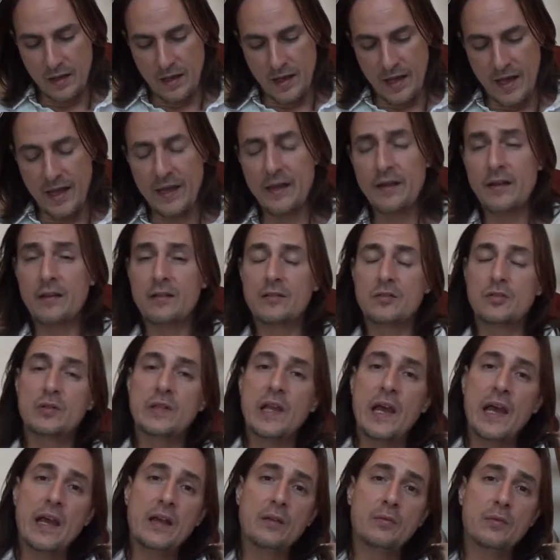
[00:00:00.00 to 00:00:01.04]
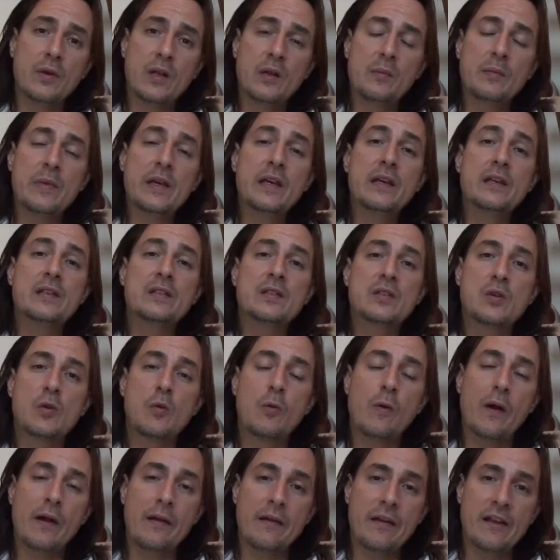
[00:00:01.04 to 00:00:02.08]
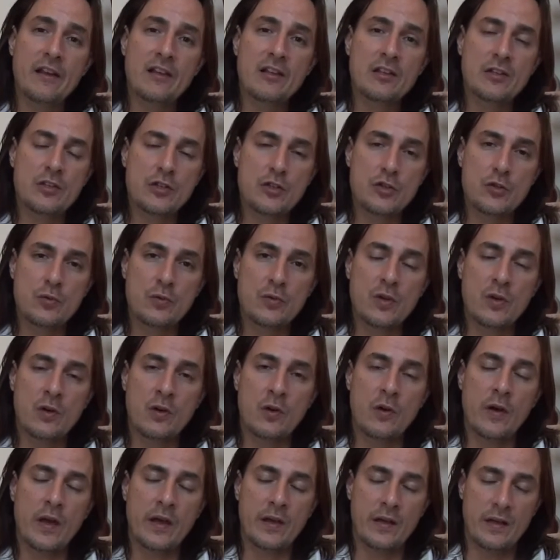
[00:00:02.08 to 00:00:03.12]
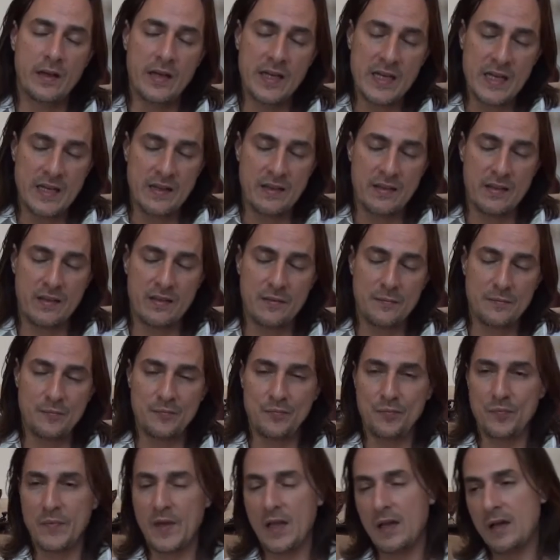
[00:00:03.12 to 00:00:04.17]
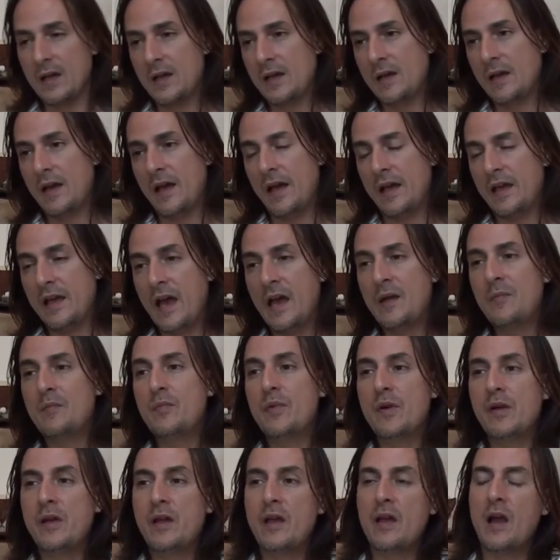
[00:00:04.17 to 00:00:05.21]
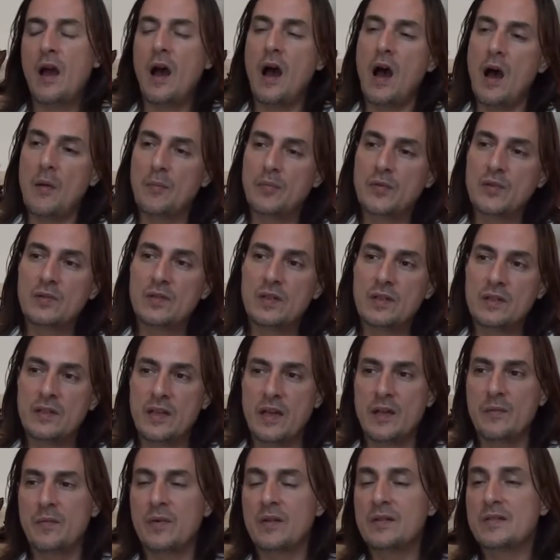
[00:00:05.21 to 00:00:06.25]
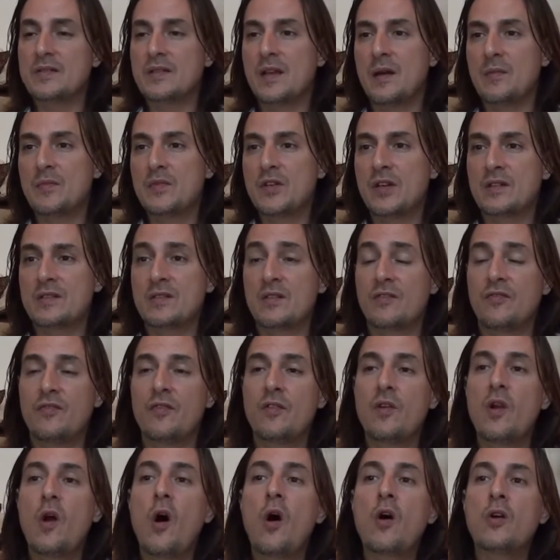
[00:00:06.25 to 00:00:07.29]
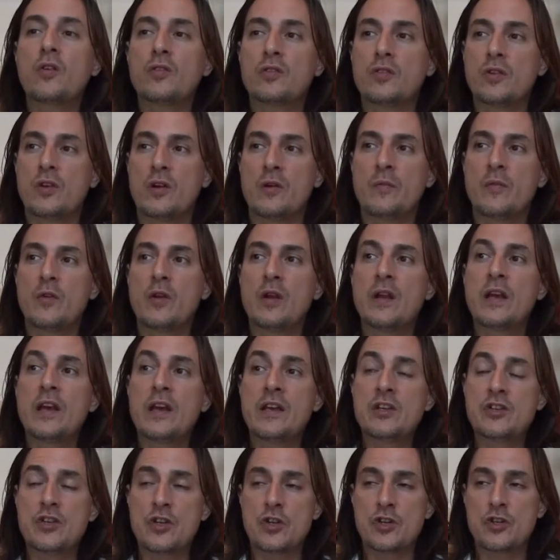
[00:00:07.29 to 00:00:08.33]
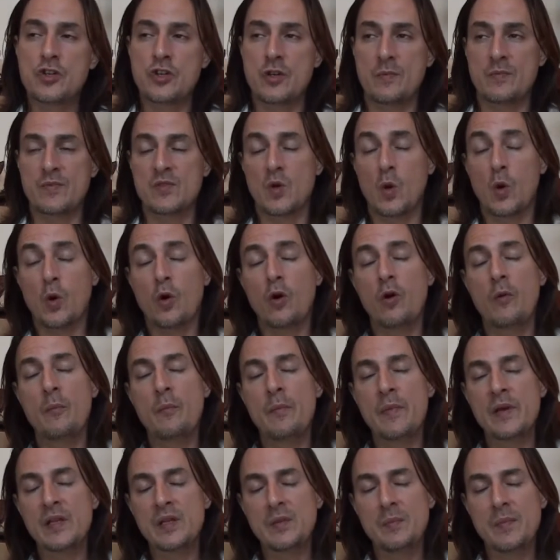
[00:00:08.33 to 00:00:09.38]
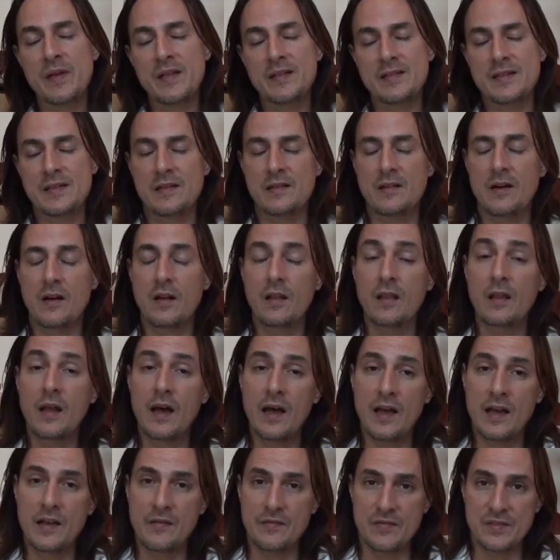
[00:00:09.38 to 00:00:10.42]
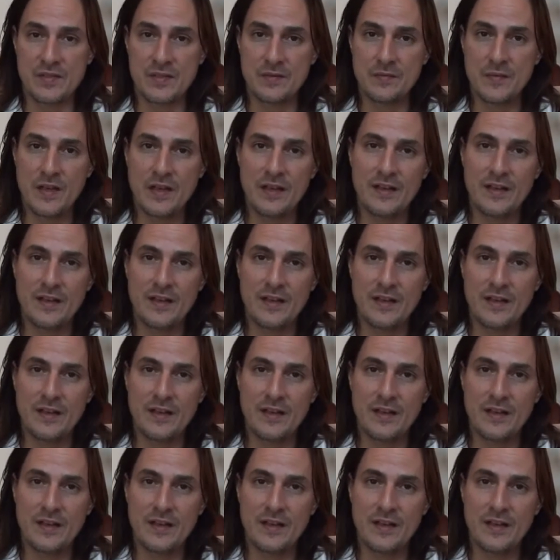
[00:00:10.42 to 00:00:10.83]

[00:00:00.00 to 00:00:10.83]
And today it will be squaring Juno and Lilith. Again, bringing up to the table subjects of long-term relationships or commitments in our lives.